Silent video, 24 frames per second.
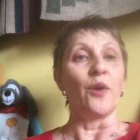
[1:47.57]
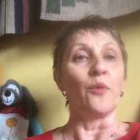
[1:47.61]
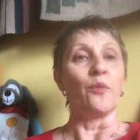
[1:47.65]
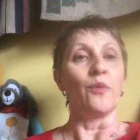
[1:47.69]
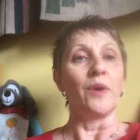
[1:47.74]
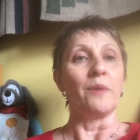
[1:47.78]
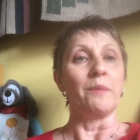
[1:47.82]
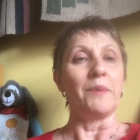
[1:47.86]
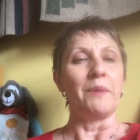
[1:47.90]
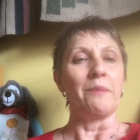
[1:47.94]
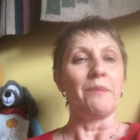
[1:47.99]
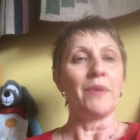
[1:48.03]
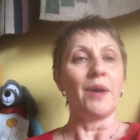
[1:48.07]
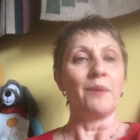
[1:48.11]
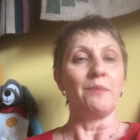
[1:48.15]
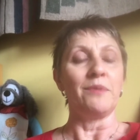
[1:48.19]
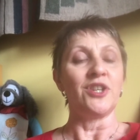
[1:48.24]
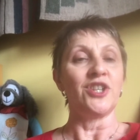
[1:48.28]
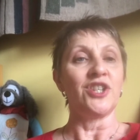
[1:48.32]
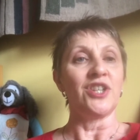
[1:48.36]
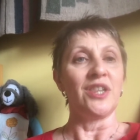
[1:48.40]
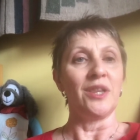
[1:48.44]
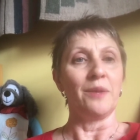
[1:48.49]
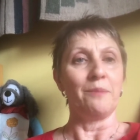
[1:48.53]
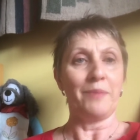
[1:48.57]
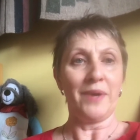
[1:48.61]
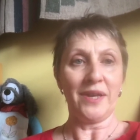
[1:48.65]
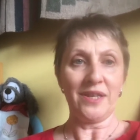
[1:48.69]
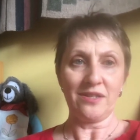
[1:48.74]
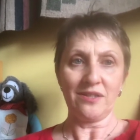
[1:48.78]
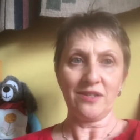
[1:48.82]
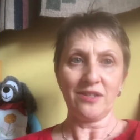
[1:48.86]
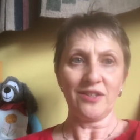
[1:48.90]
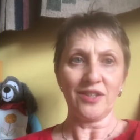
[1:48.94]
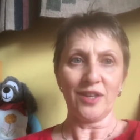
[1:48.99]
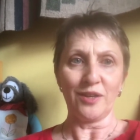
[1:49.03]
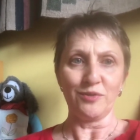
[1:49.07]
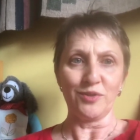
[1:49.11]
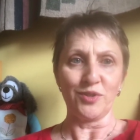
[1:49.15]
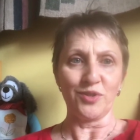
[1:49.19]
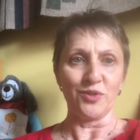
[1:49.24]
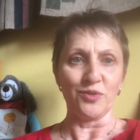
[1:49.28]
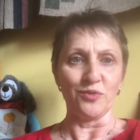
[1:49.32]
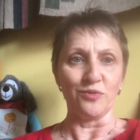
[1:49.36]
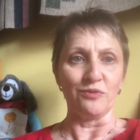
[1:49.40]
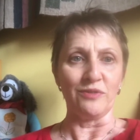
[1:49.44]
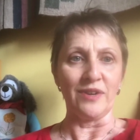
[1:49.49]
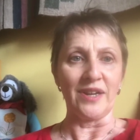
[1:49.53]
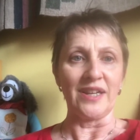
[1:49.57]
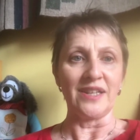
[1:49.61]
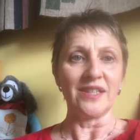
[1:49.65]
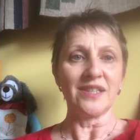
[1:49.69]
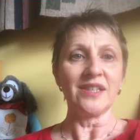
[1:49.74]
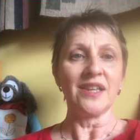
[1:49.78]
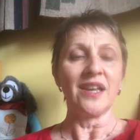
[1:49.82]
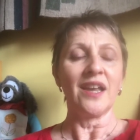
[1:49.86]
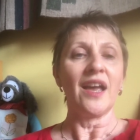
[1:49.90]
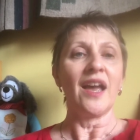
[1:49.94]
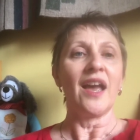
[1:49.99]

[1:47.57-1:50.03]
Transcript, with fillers: we'll be publishing the best of those stories